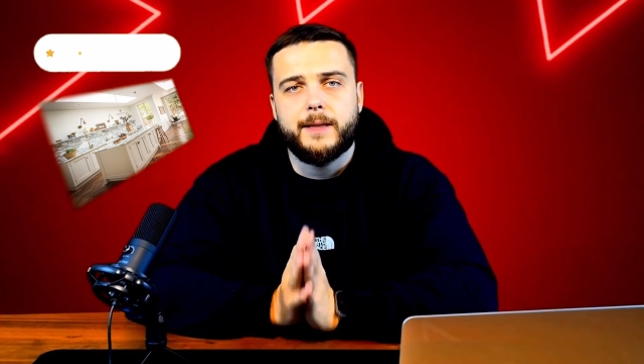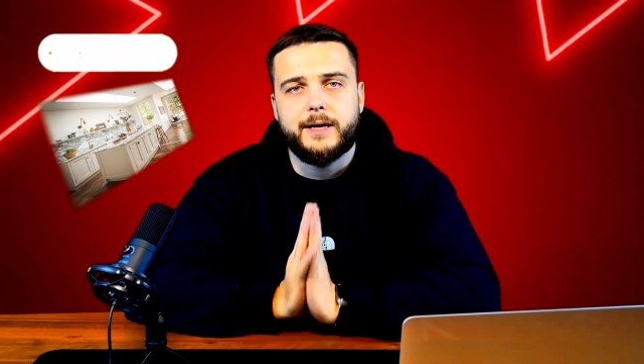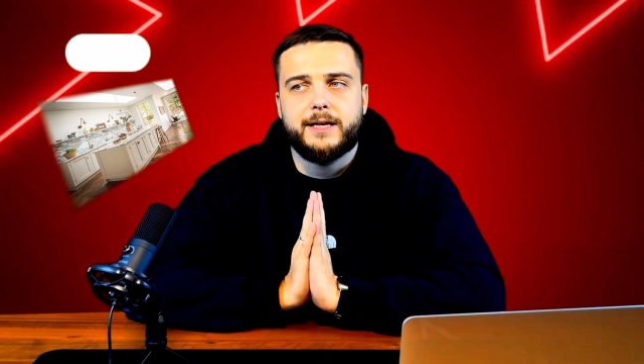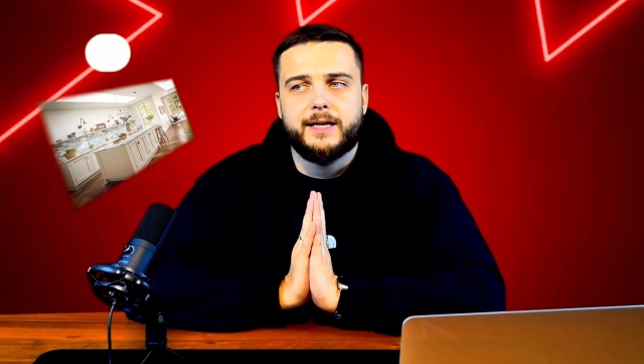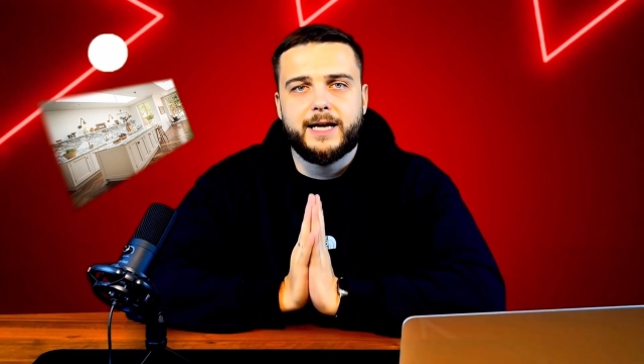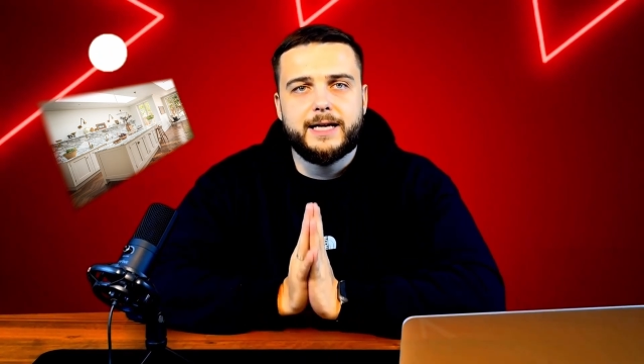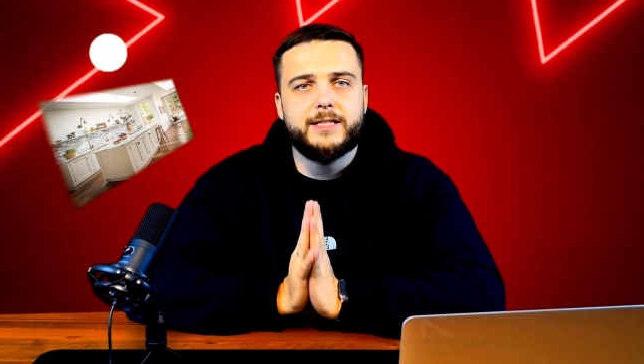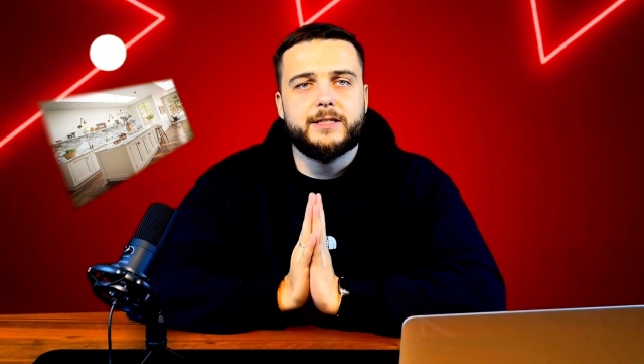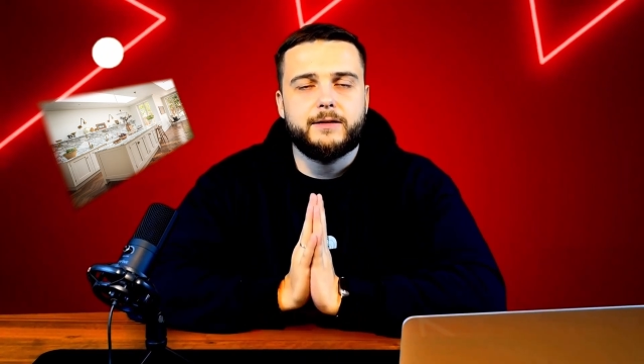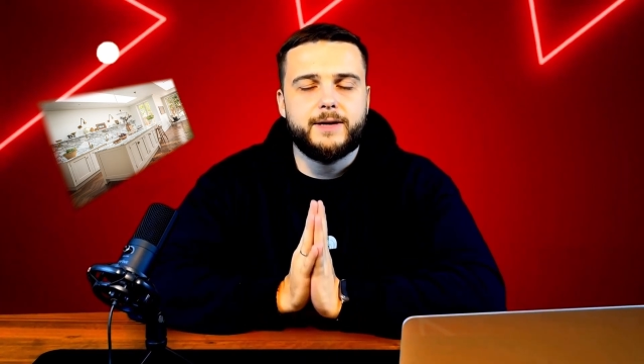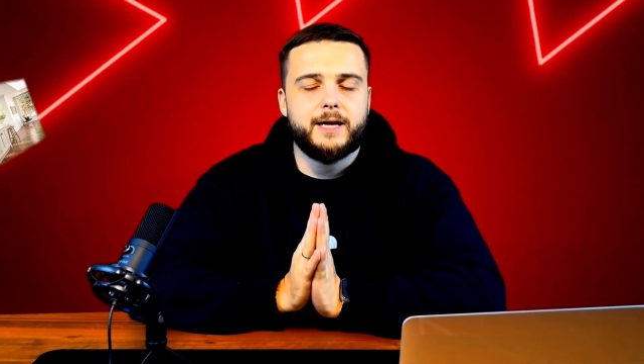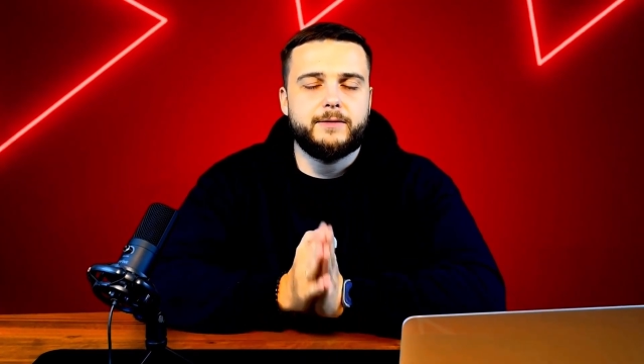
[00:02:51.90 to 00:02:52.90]
In the case
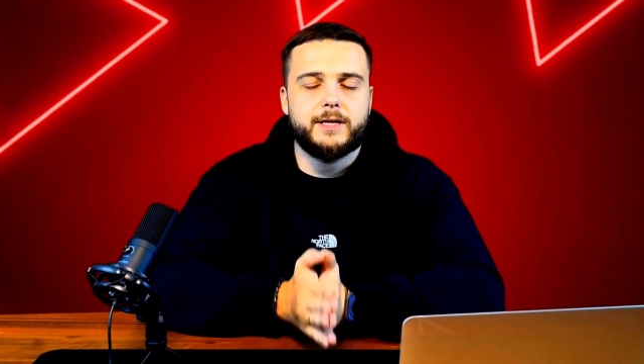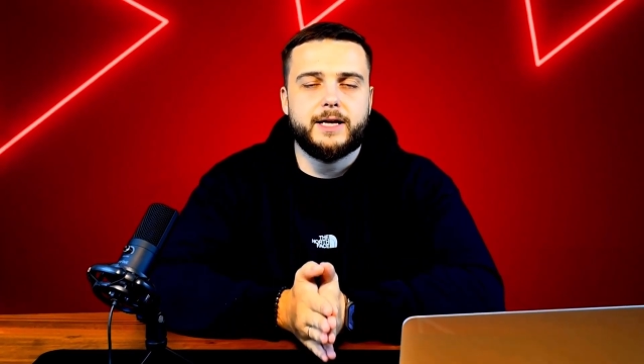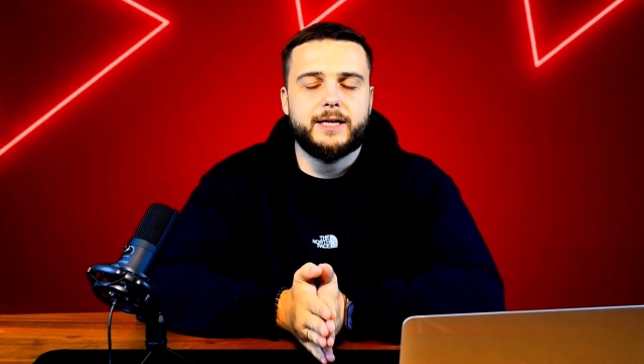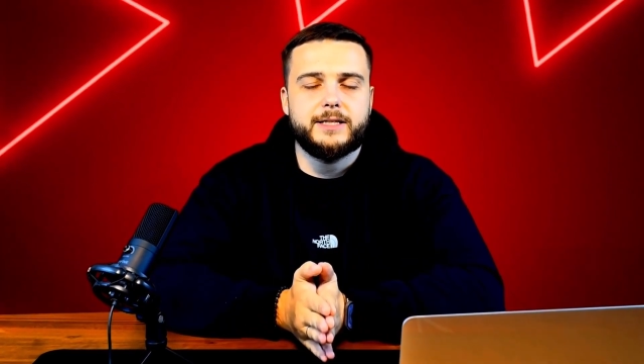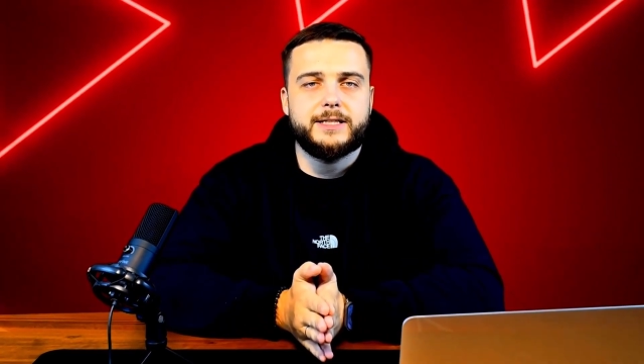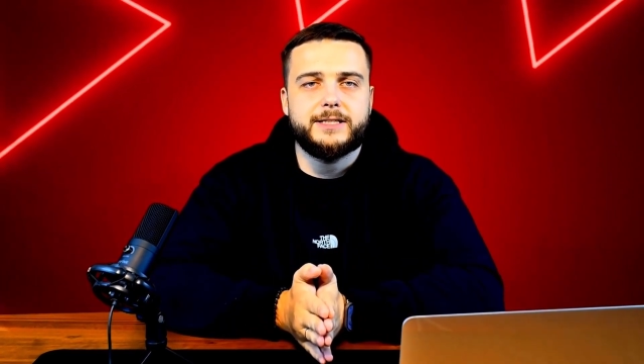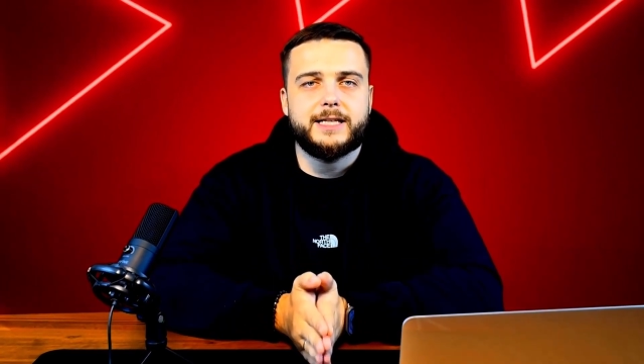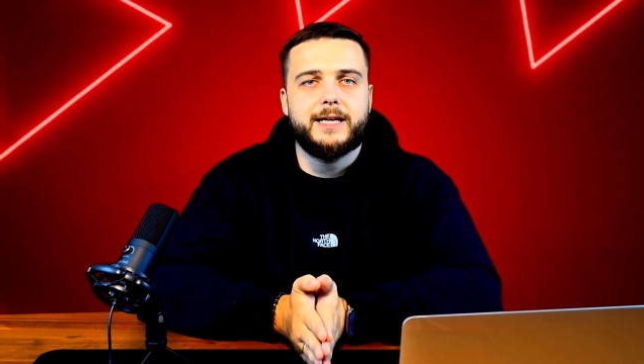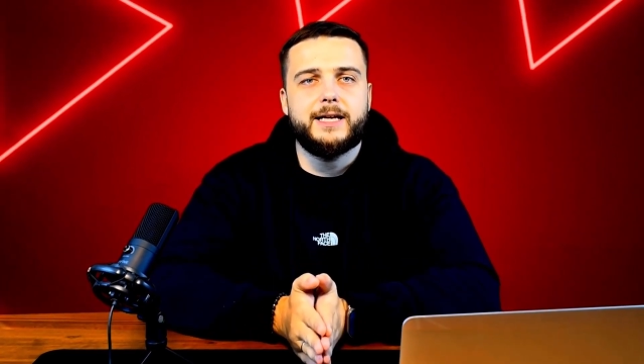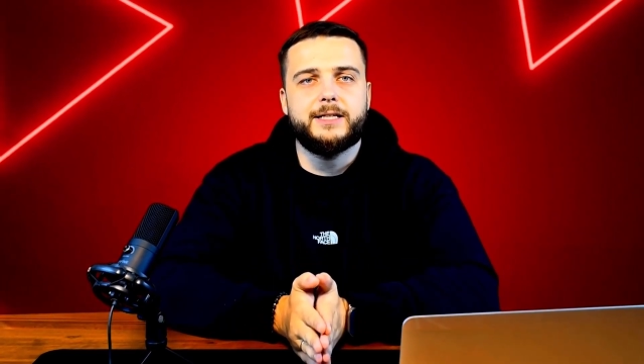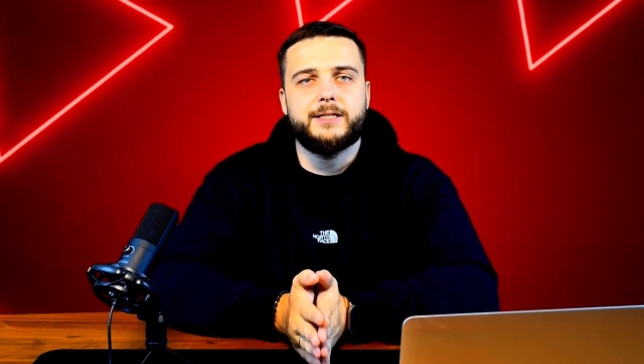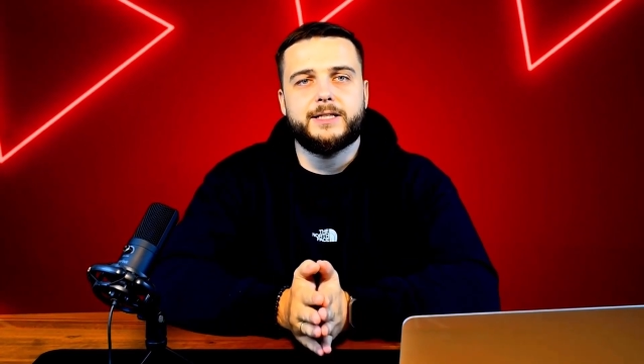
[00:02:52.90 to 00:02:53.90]
of advertising
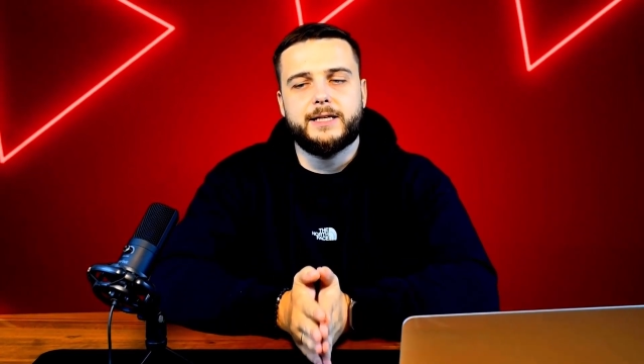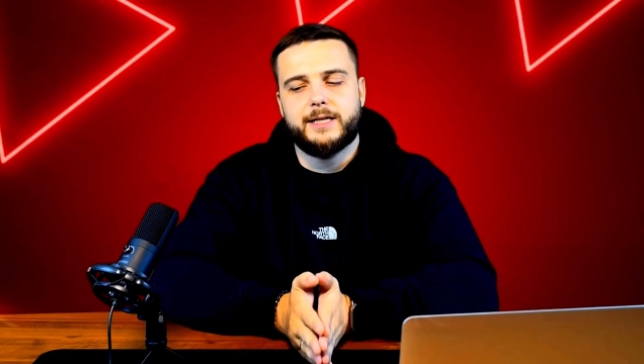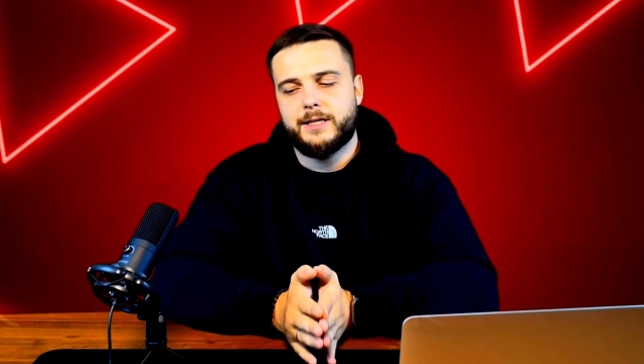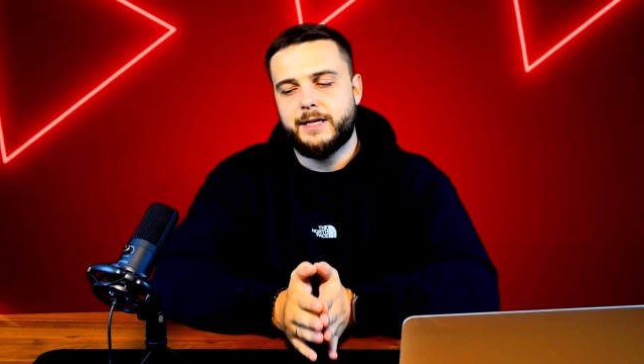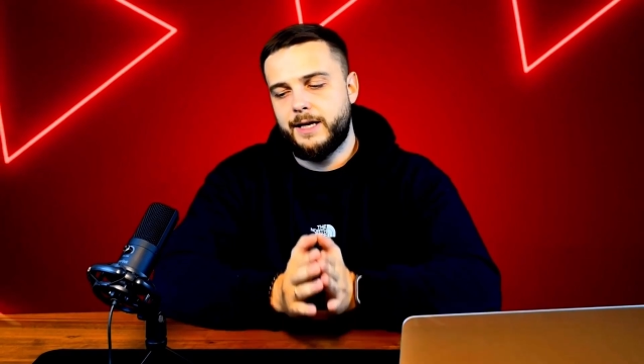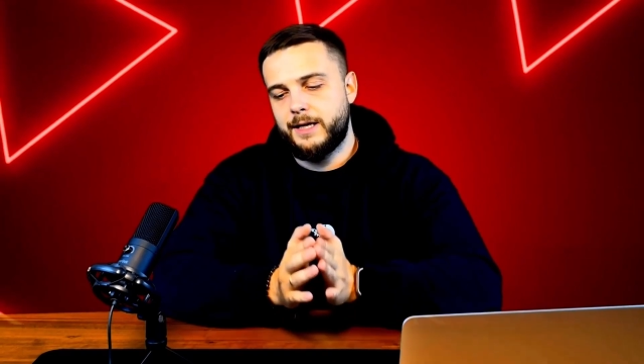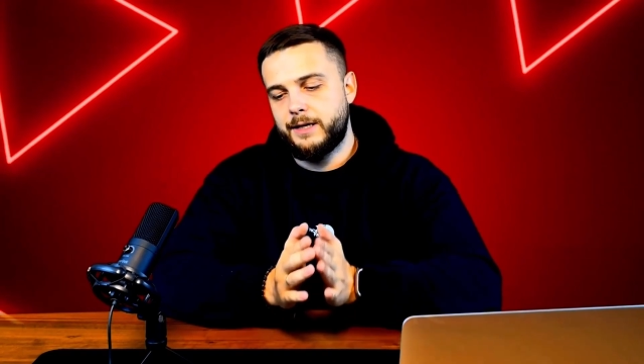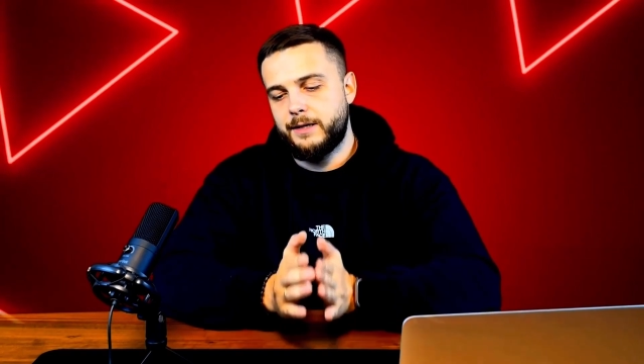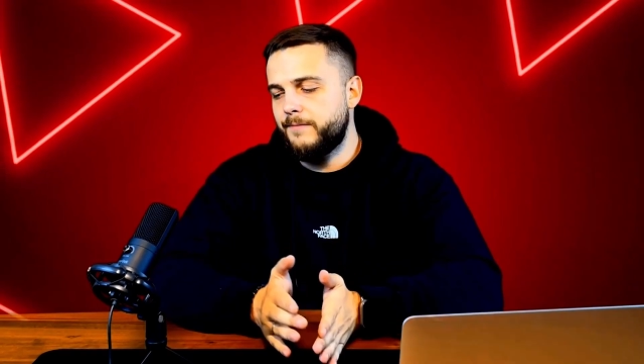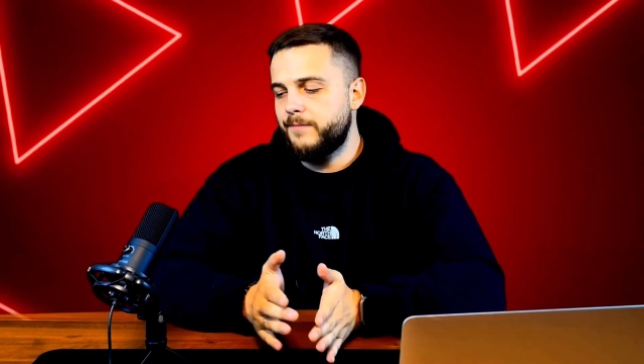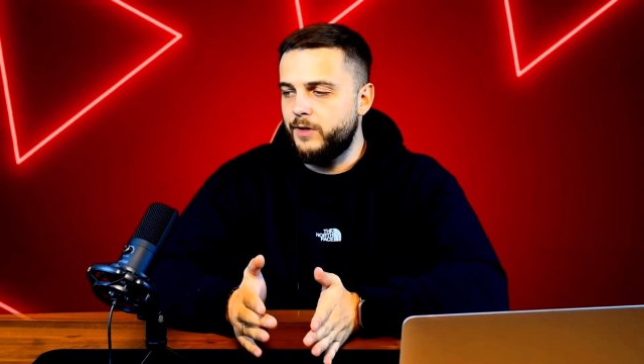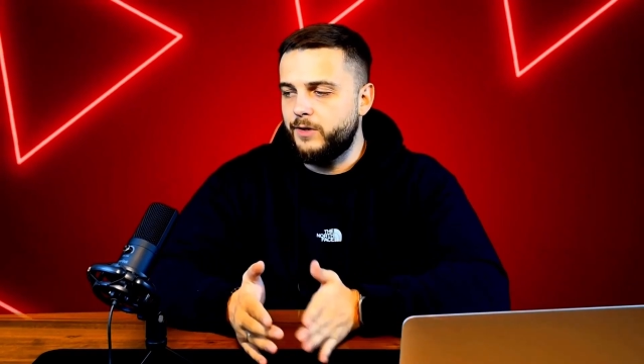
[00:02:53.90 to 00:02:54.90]
settings, it is a
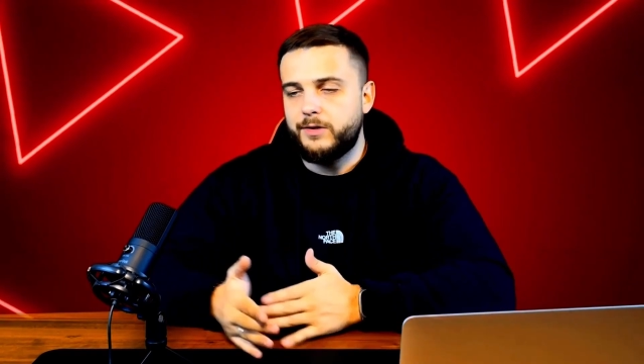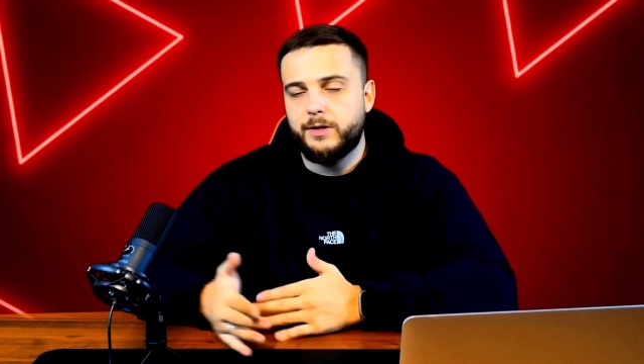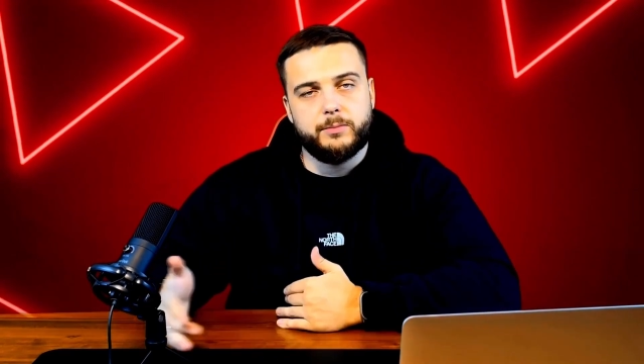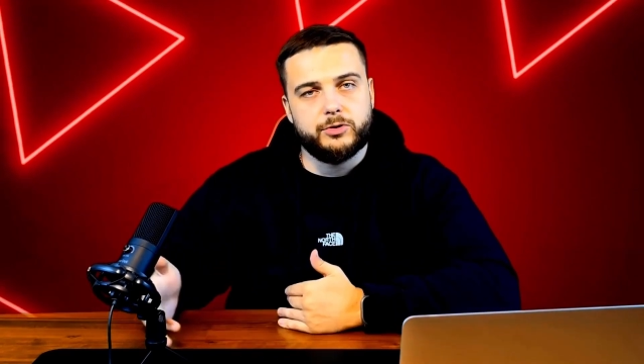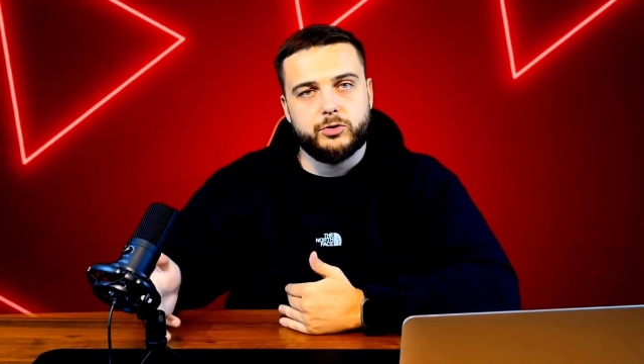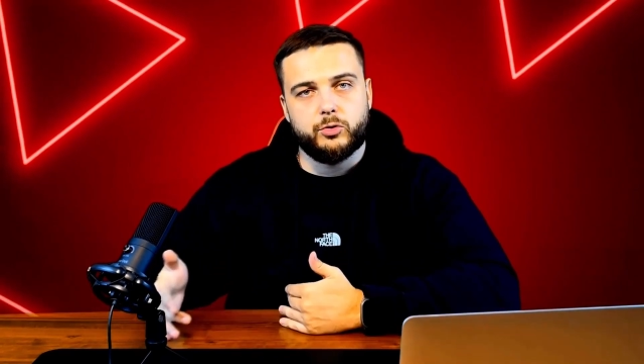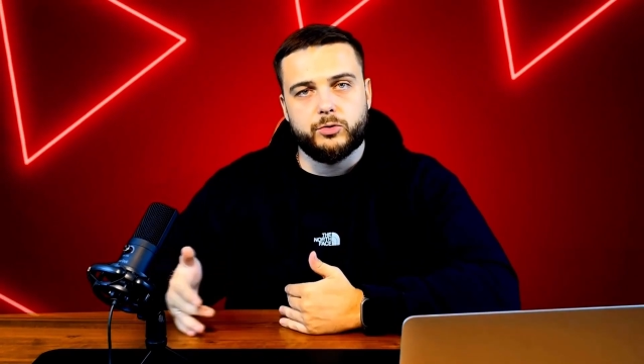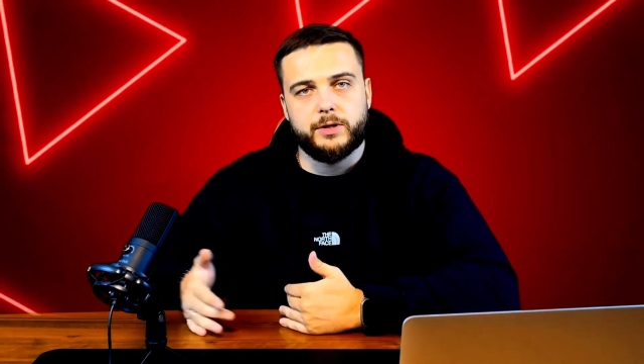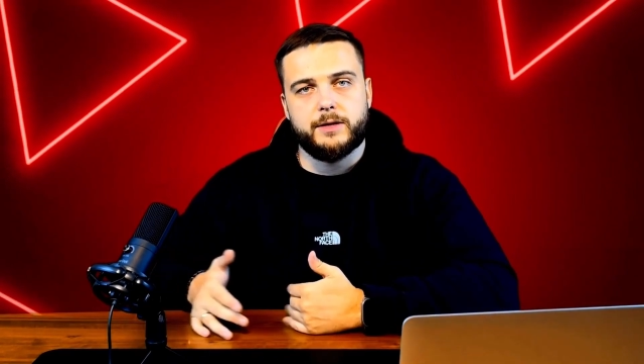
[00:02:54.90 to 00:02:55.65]
long-term story.